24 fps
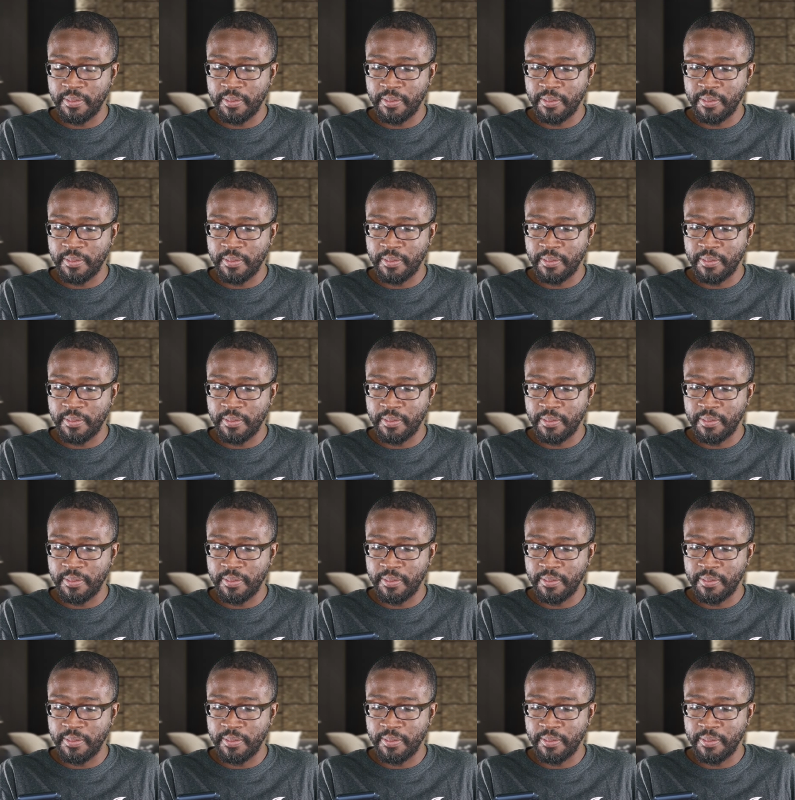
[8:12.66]

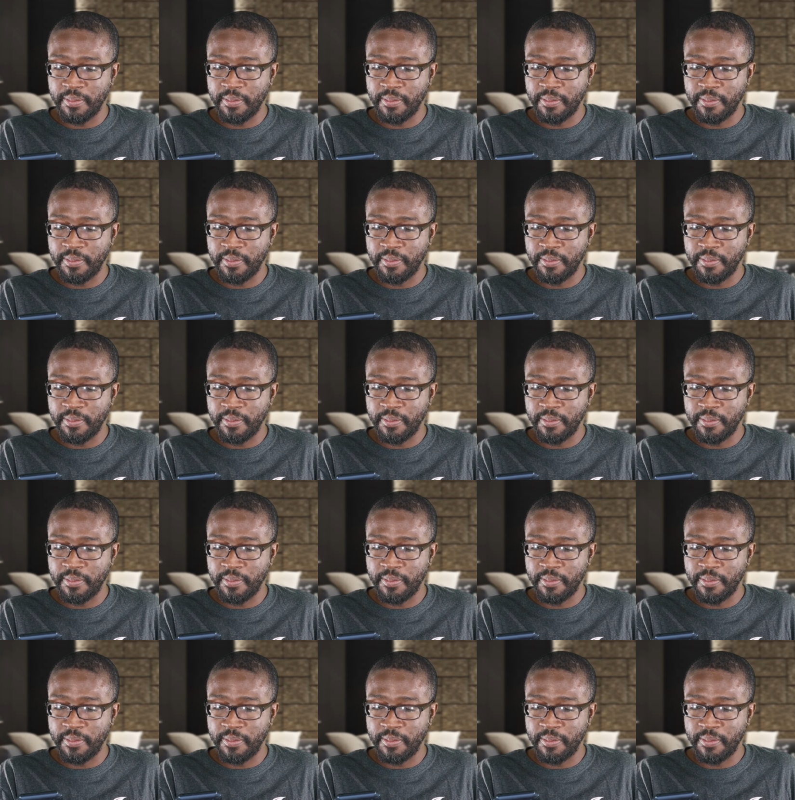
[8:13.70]

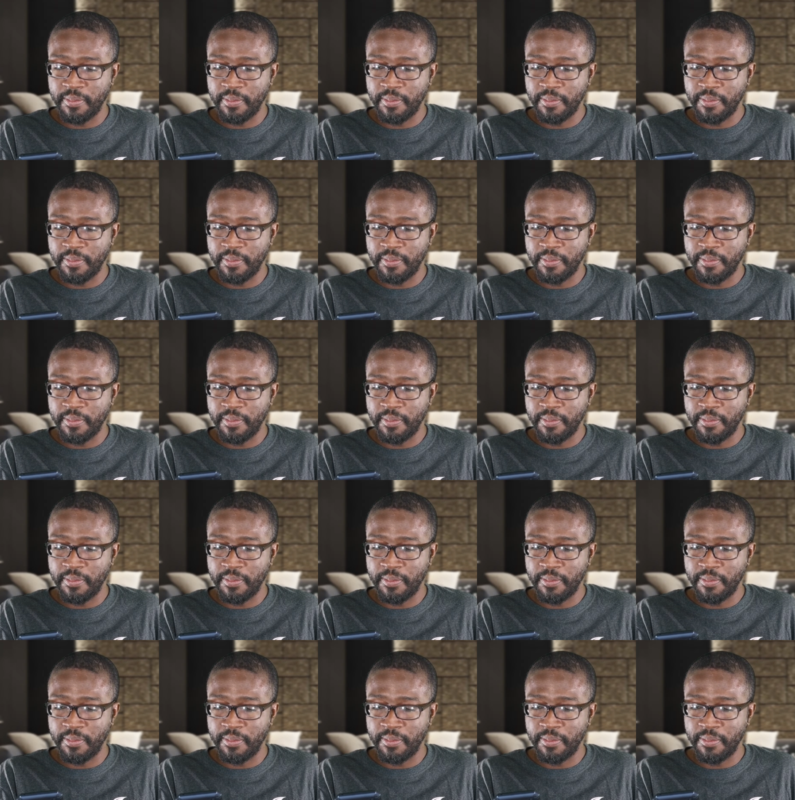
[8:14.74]
No one is speaking in this clip.